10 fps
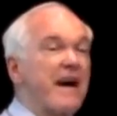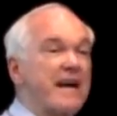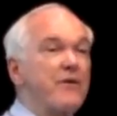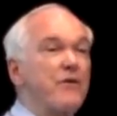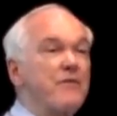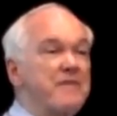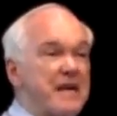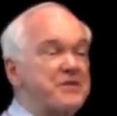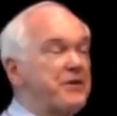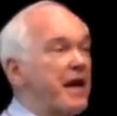I got hold of
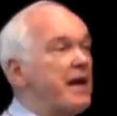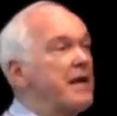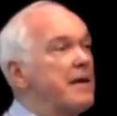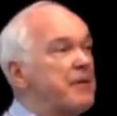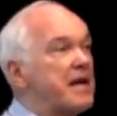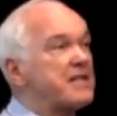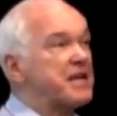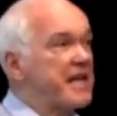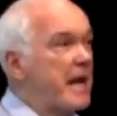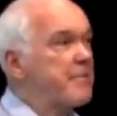yesterday because
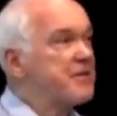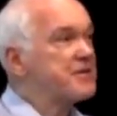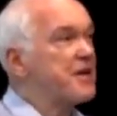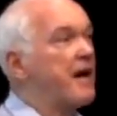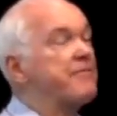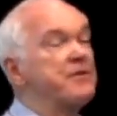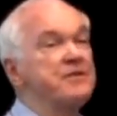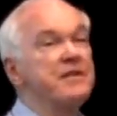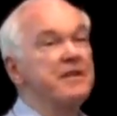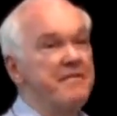I came to this
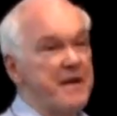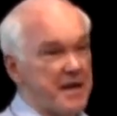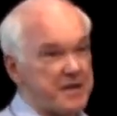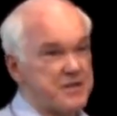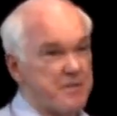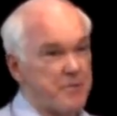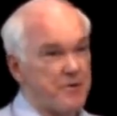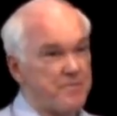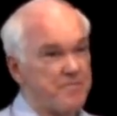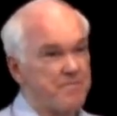conference via
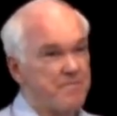Istanbul.